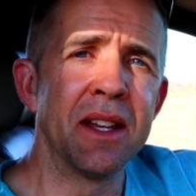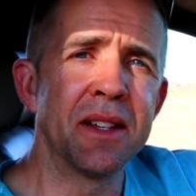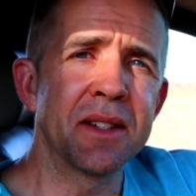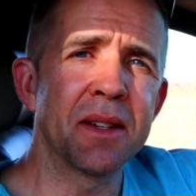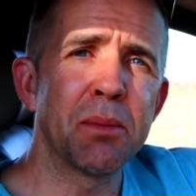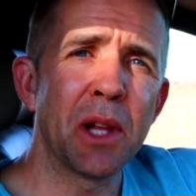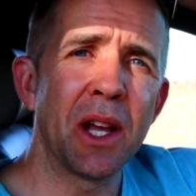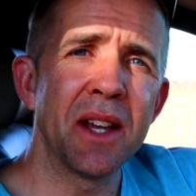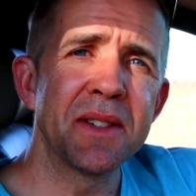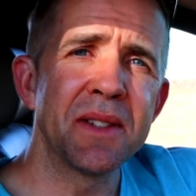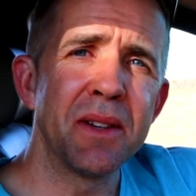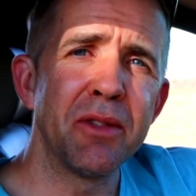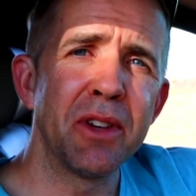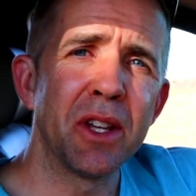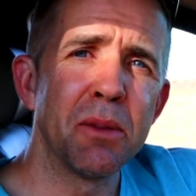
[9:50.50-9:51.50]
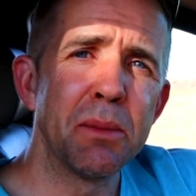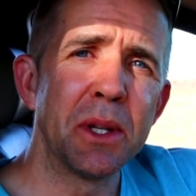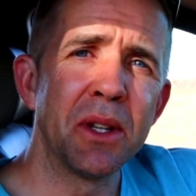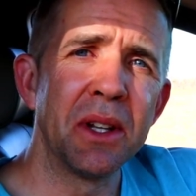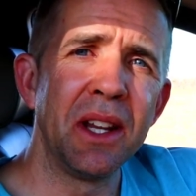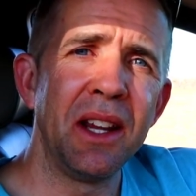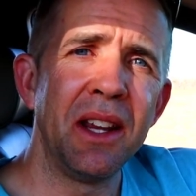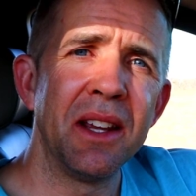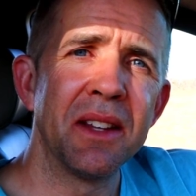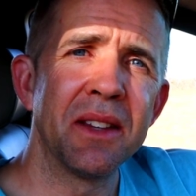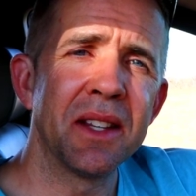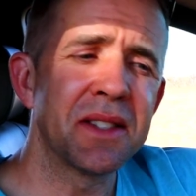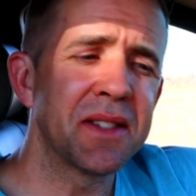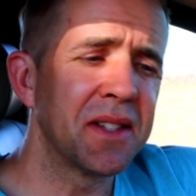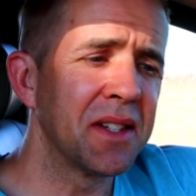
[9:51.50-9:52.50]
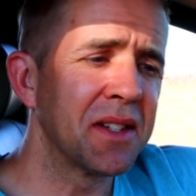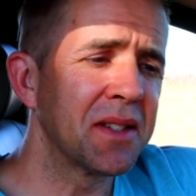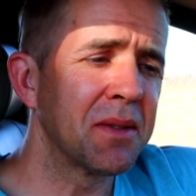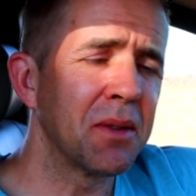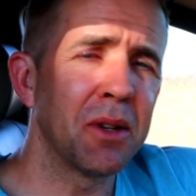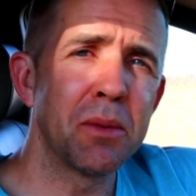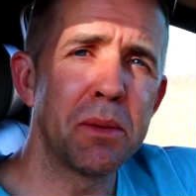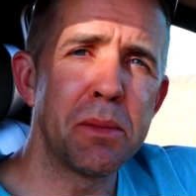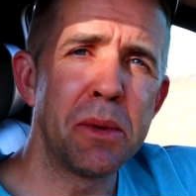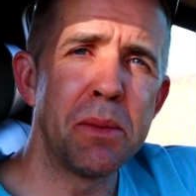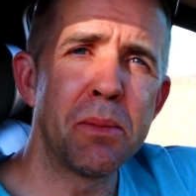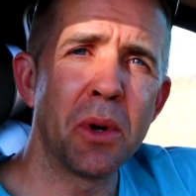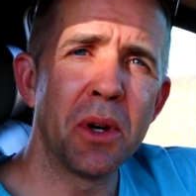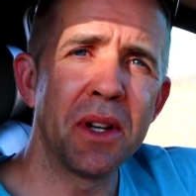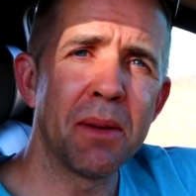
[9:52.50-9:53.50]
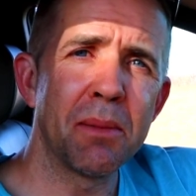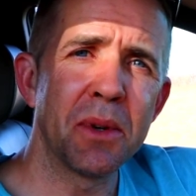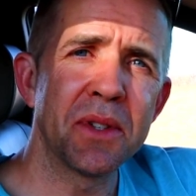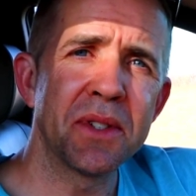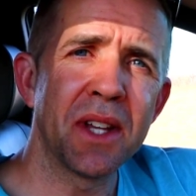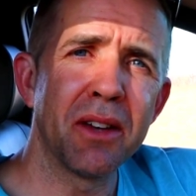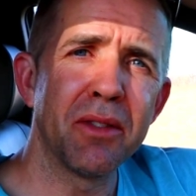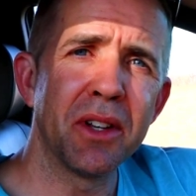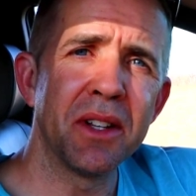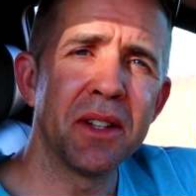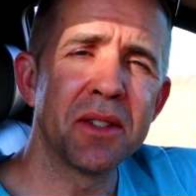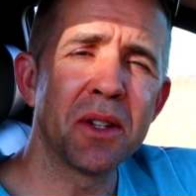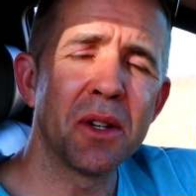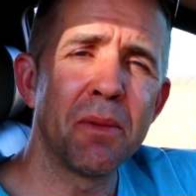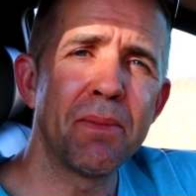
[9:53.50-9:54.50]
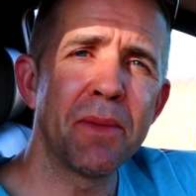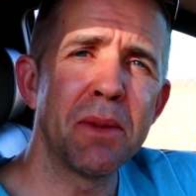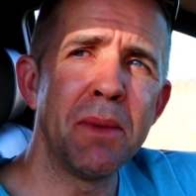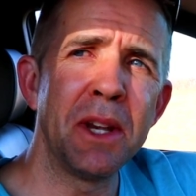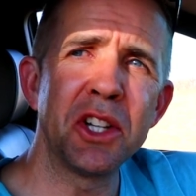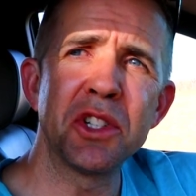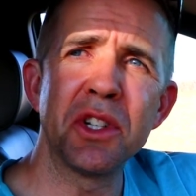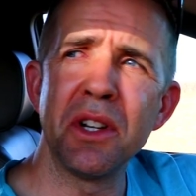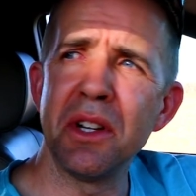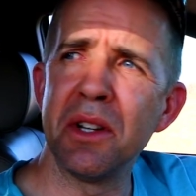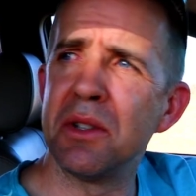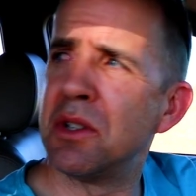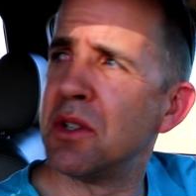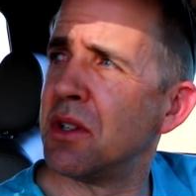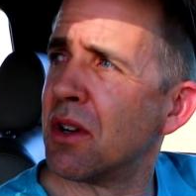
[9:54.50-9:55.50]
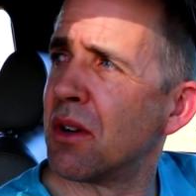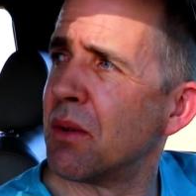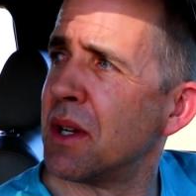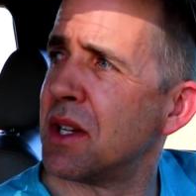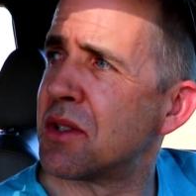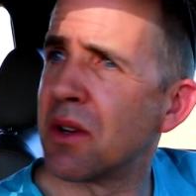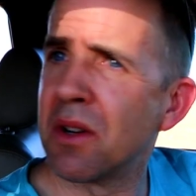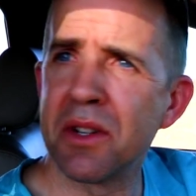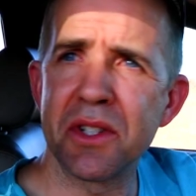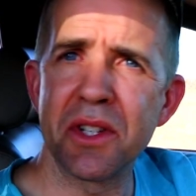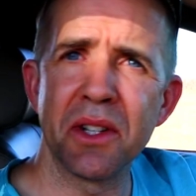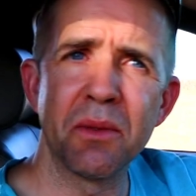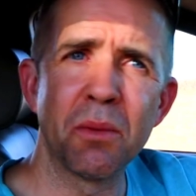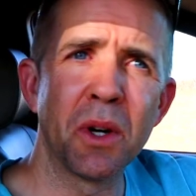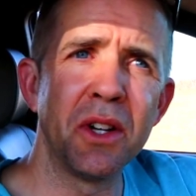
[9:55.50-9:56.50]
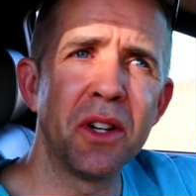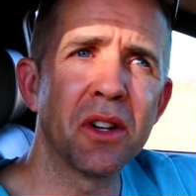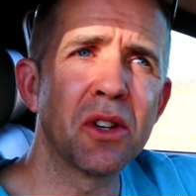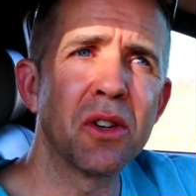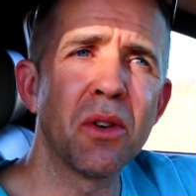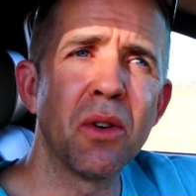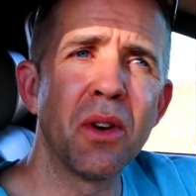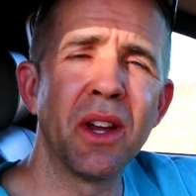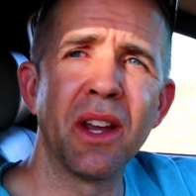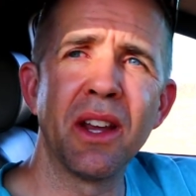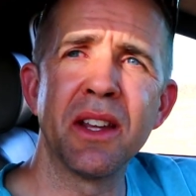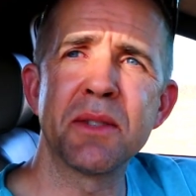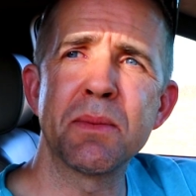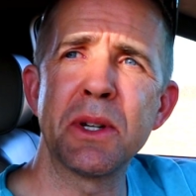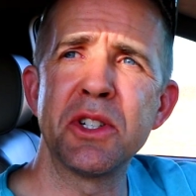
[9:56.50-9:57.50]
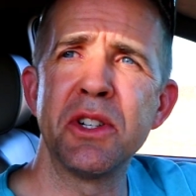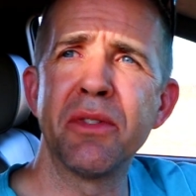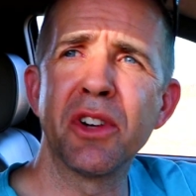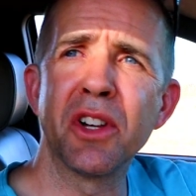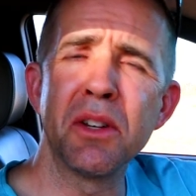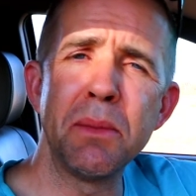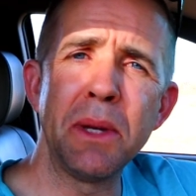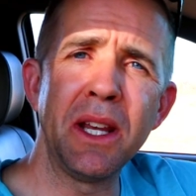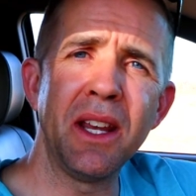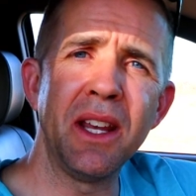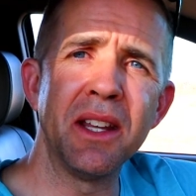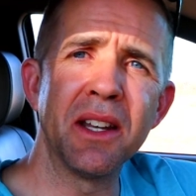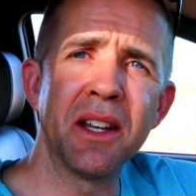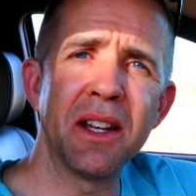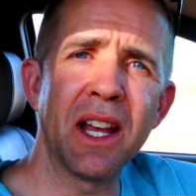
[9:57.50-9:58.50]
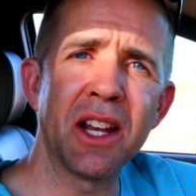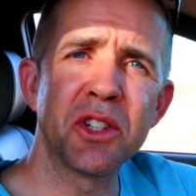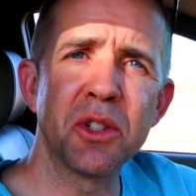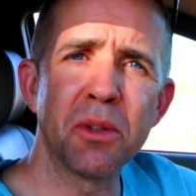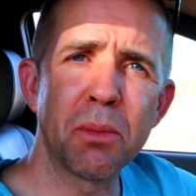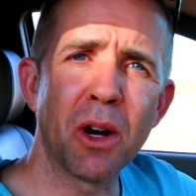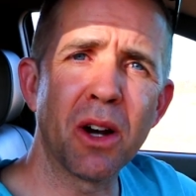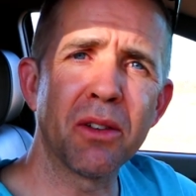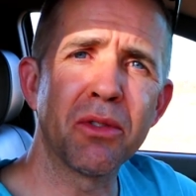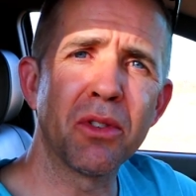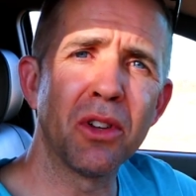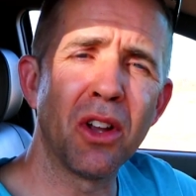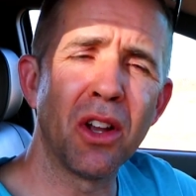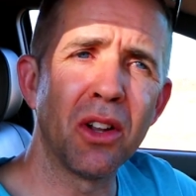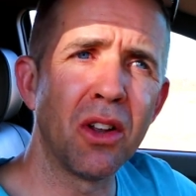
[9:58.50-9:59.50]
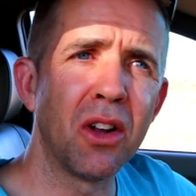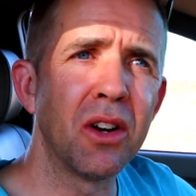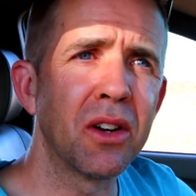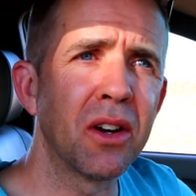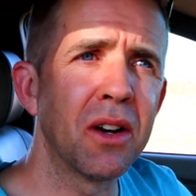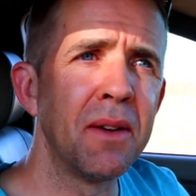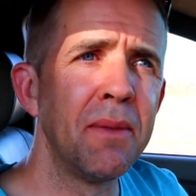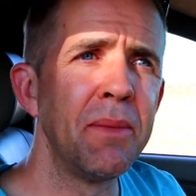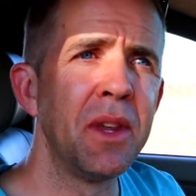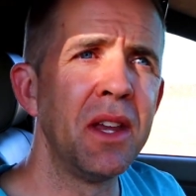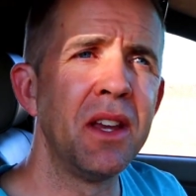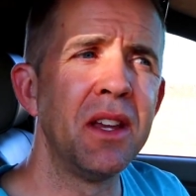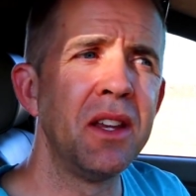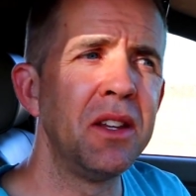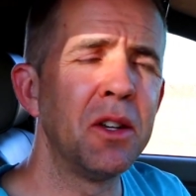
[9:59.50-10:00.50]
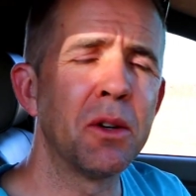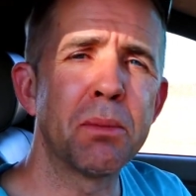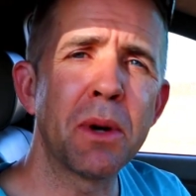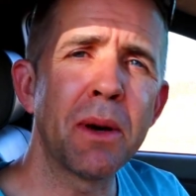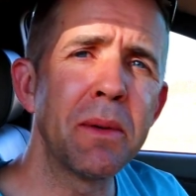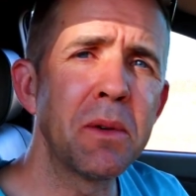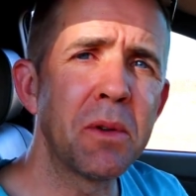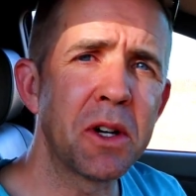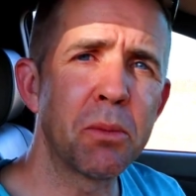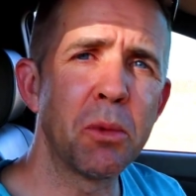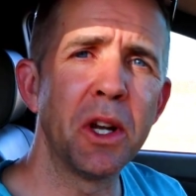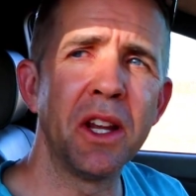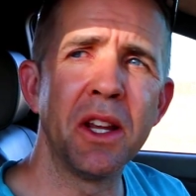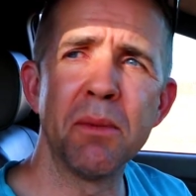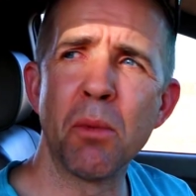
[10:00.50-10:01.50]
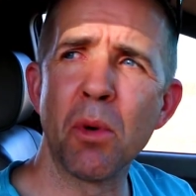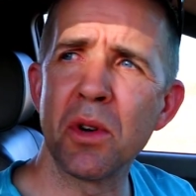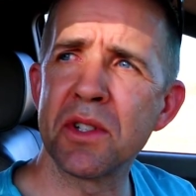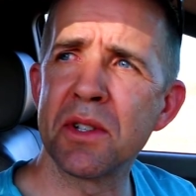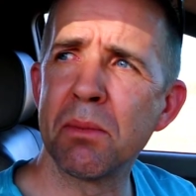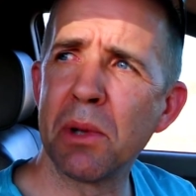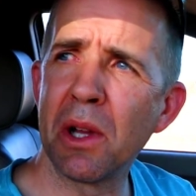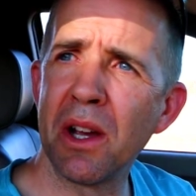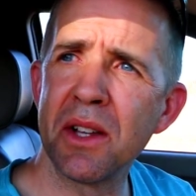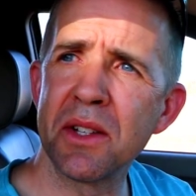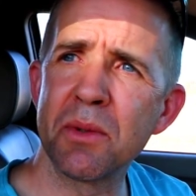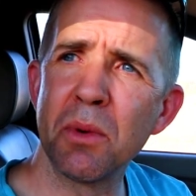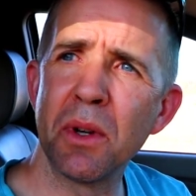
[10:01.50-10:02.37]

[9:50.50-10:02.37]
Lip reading: Supplies and availability. This is would be point number 7. So make sure you do your research where you're going, especially if you're going to be in a national park for a lot longer. You'll probably want to bring in more supplies